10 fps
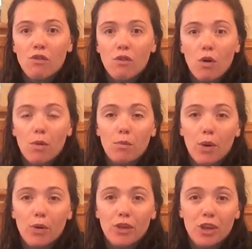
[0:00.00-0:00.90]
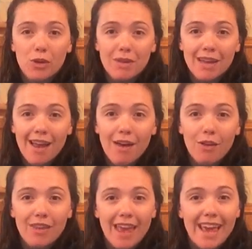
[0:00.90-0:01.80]
for both human
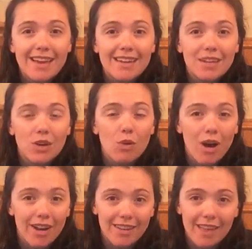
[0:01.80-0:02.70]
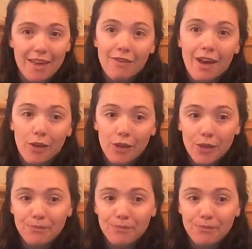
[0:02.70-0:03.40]
health and aquatic life health.